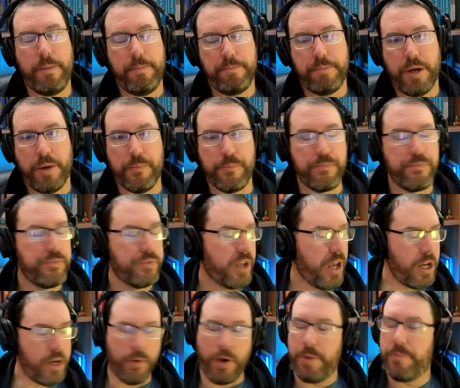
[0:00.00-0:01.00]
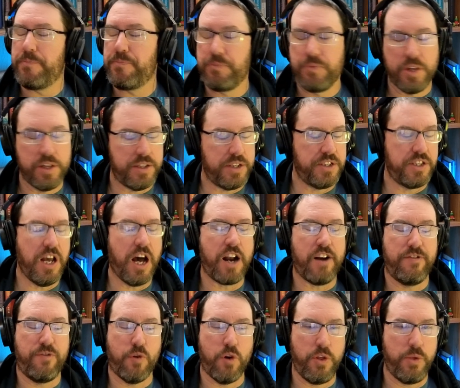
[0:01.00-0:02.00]
But anyway, this is not a
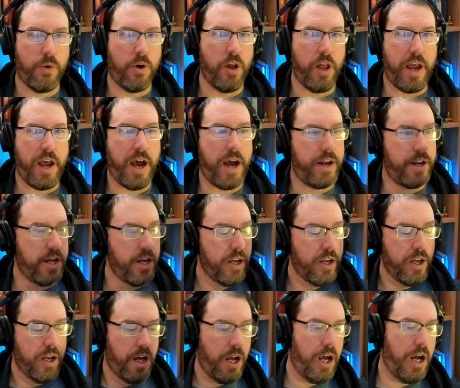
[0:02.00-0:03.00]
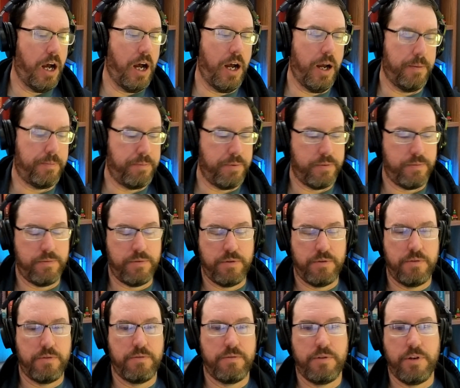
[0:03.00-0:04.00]
Fourth Wall ad.
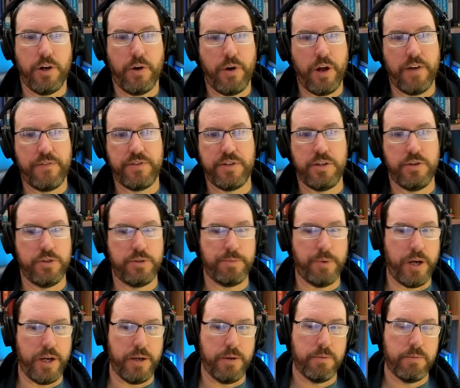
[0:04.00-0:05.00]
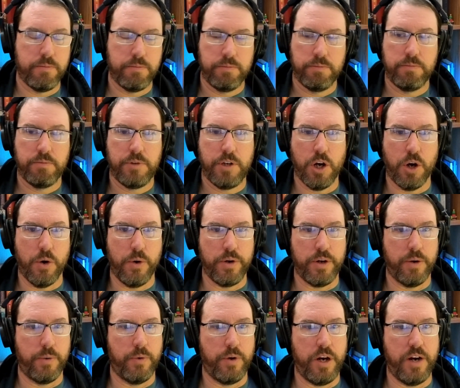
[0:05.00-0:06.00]
You don't have to use my code or
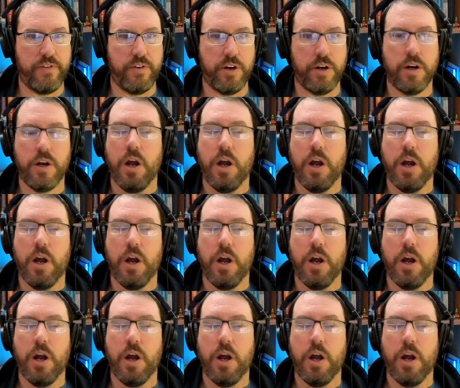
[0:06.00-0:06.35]
whatever.